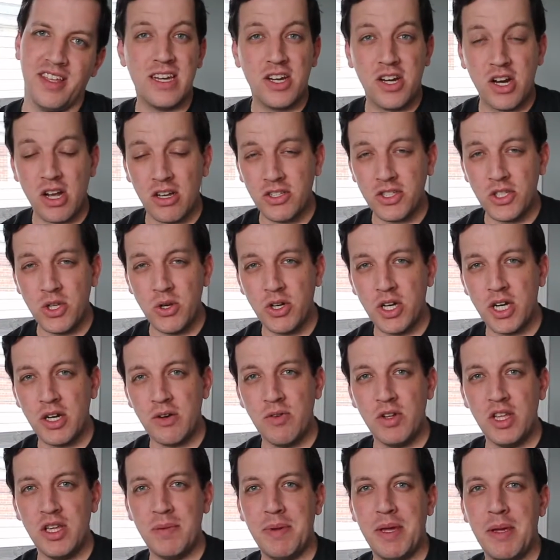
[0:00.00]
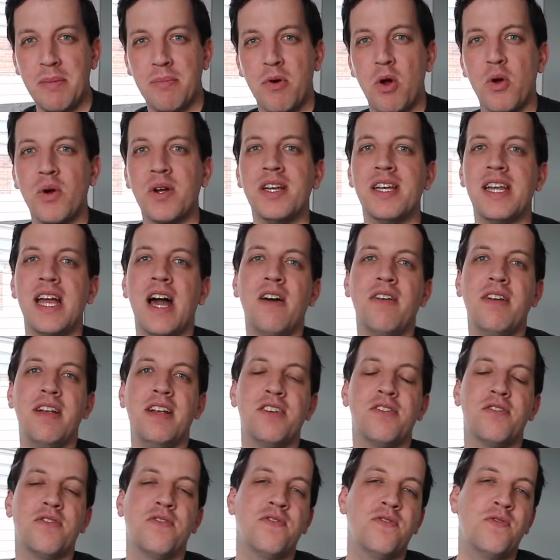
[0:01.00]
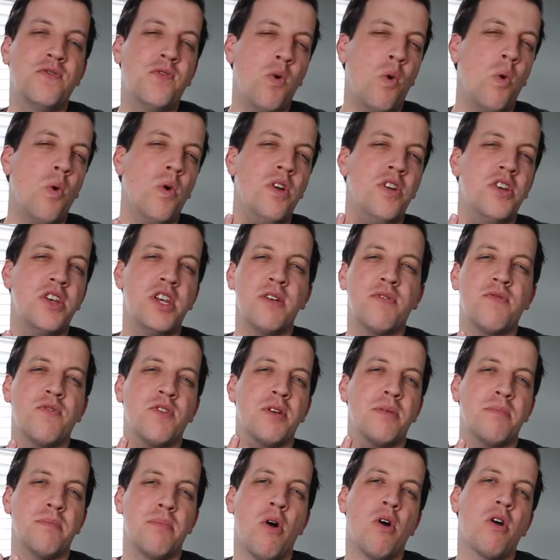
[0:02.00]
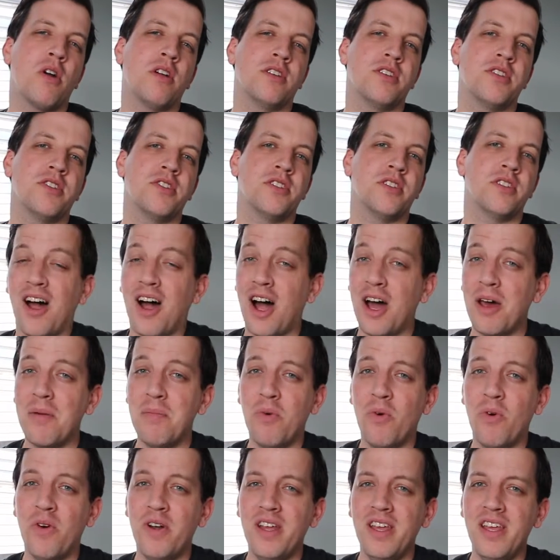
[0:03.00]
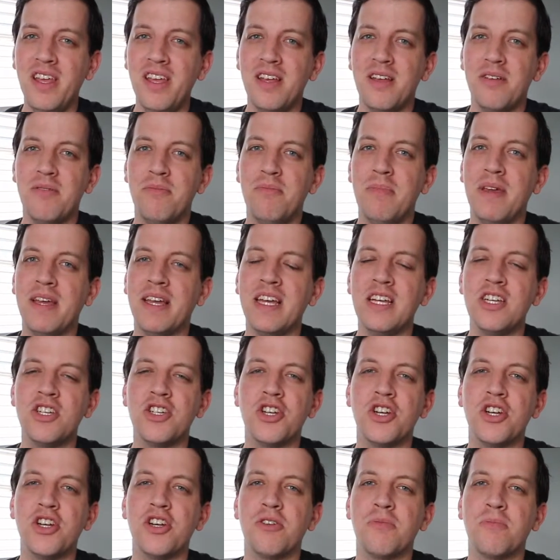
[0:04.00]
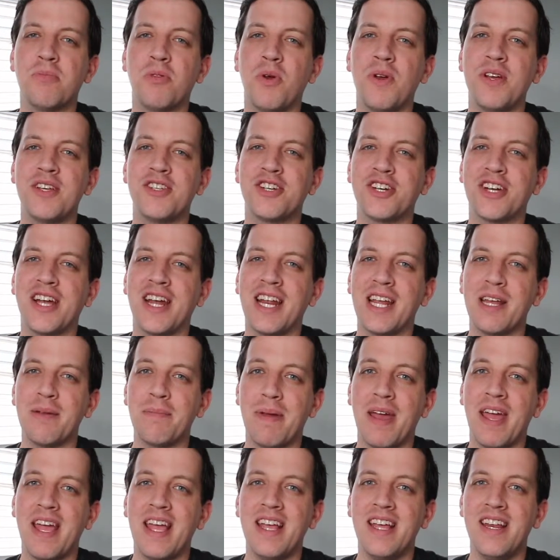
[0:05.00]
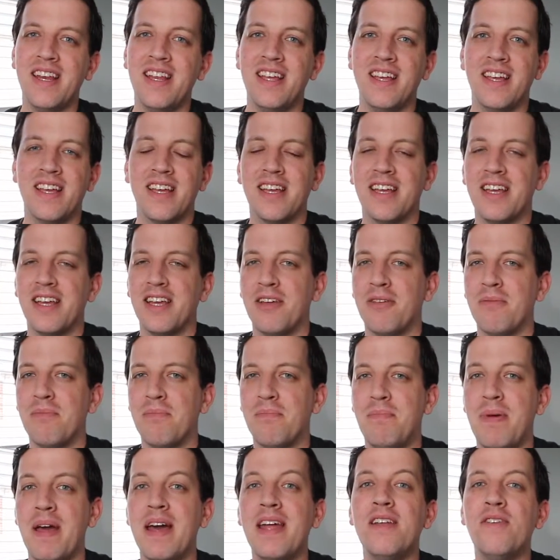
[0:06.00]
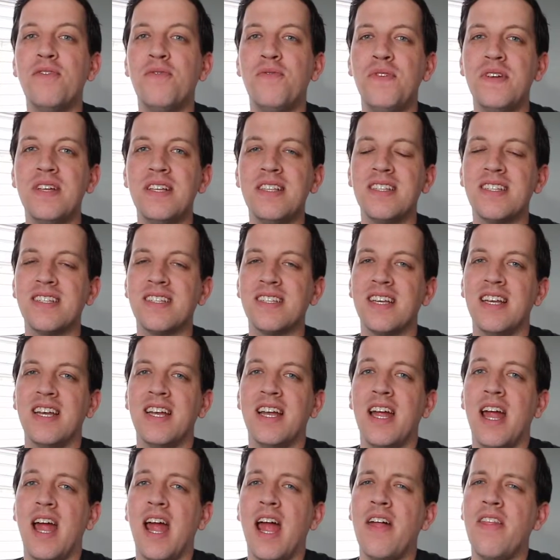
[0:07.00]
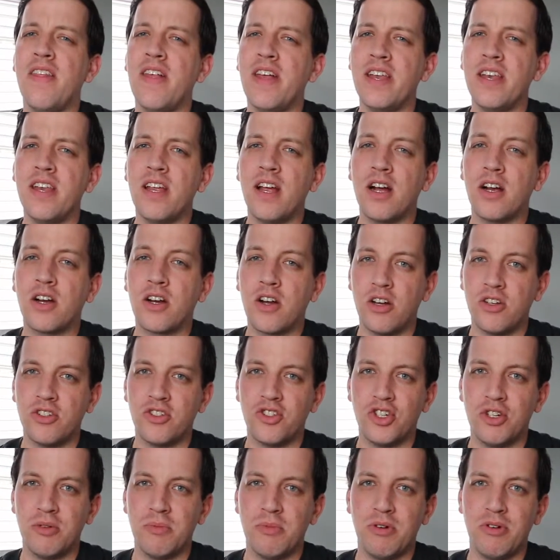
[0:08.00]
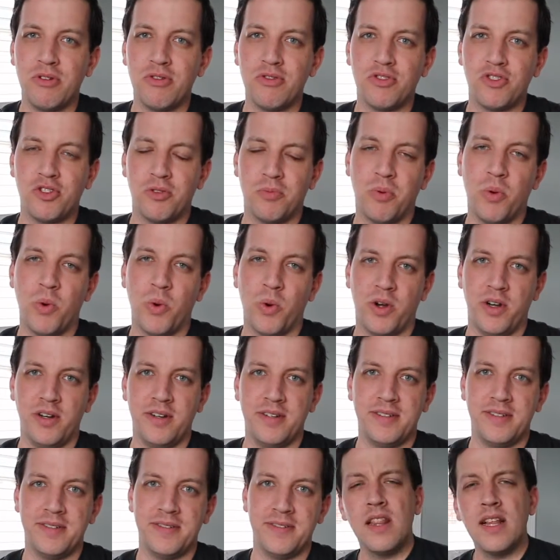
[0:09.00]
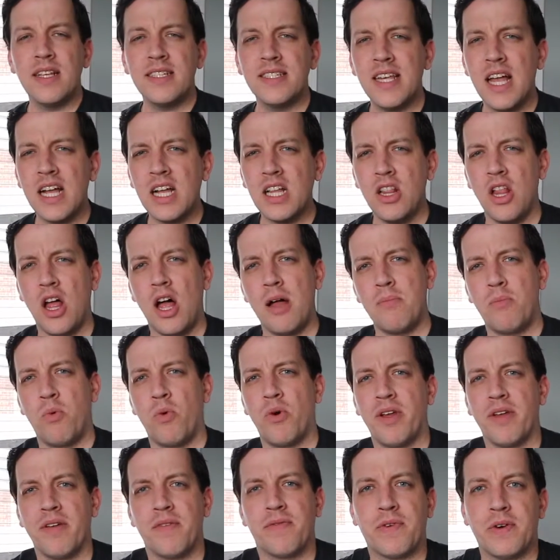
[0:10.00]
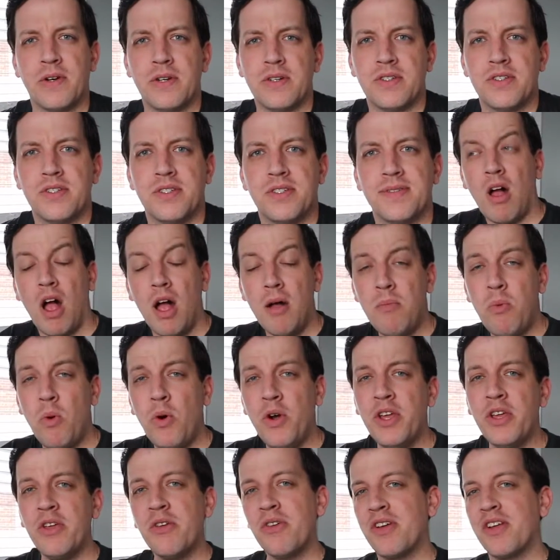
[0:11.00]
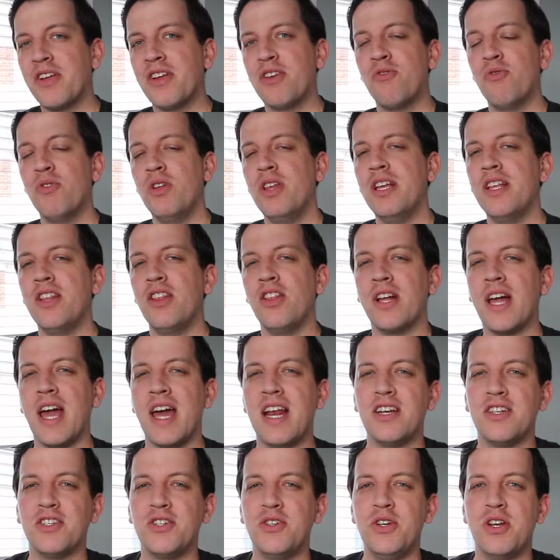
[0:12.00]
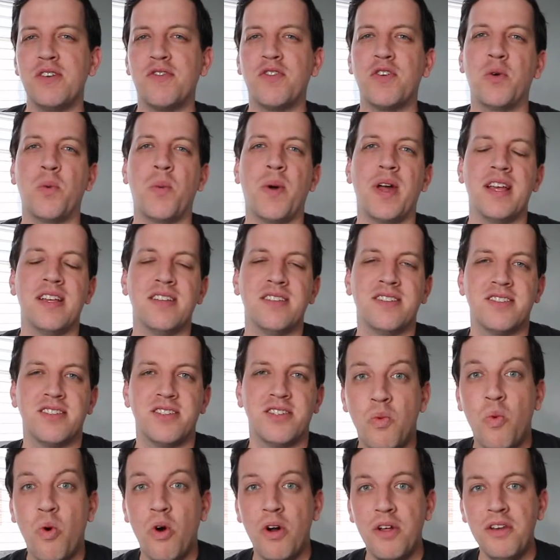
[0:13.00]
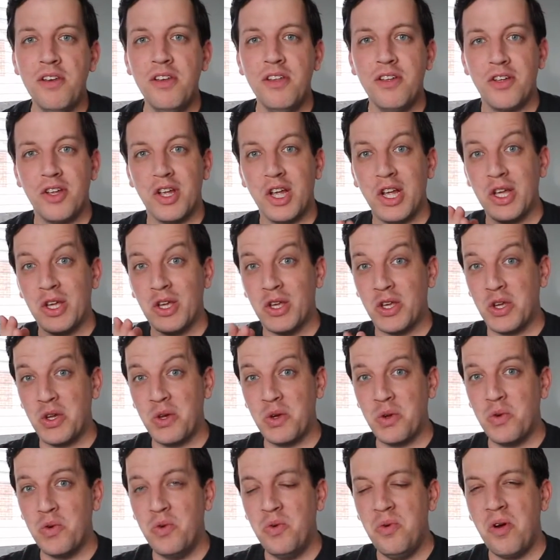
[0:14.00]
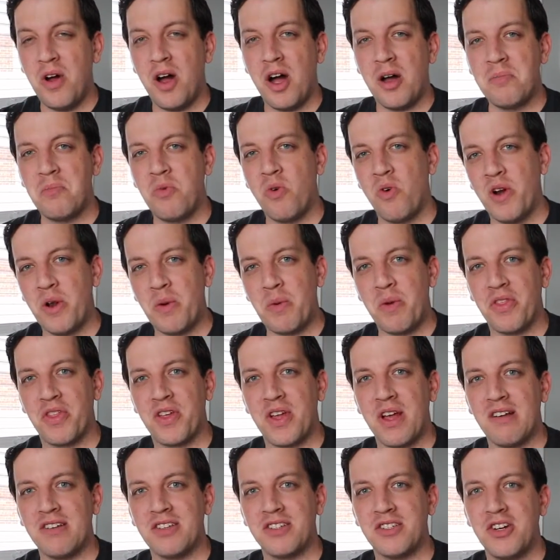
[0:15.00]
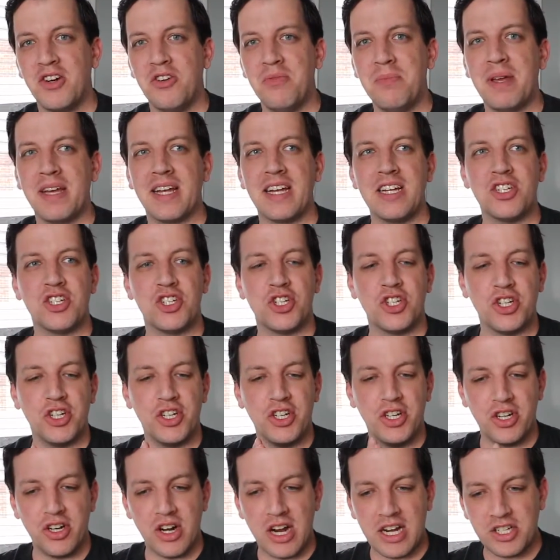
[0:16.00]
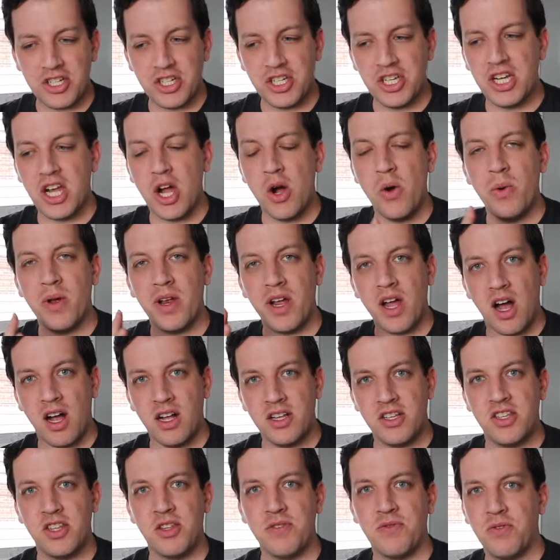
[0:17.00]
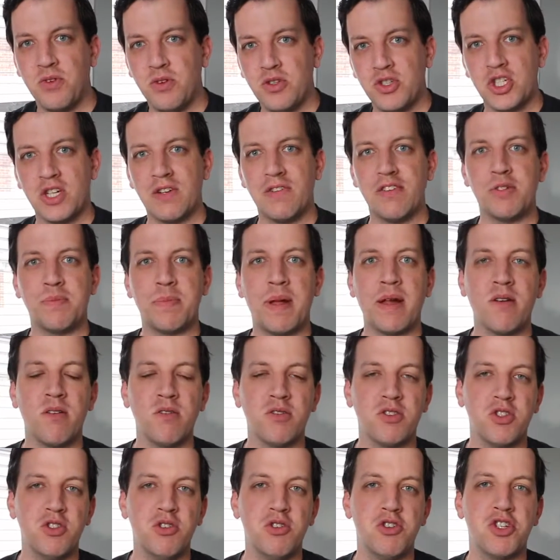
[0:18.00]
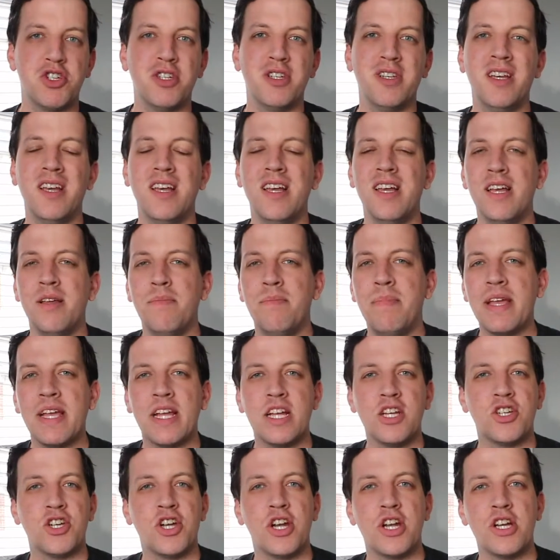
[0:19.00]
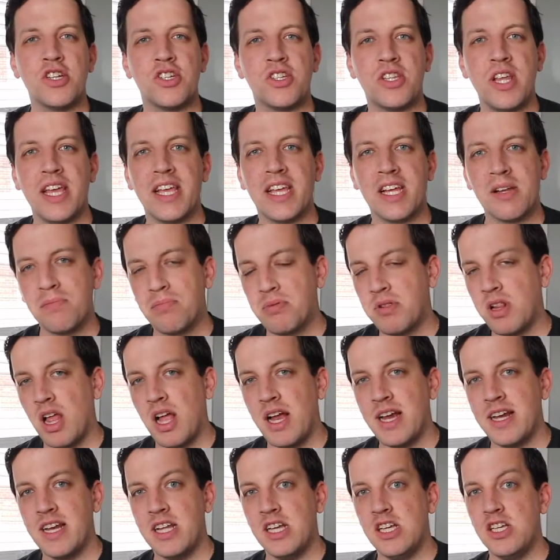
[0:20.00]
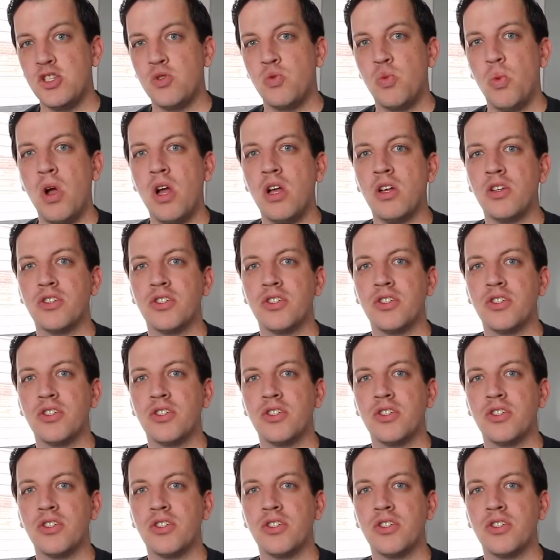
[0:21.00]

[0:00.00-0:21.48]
Gusto could really be broken down into 4 different parts: onboarding, making sure your employees are getting paid, benefits, and then customer support. Let's tackle onboarding first. Onboarding, you can really look at it 2 different ways. One, you onboarding with Gusto, making sure you're actually going onto the full service payroll solution, making sure you're staying compliant as well.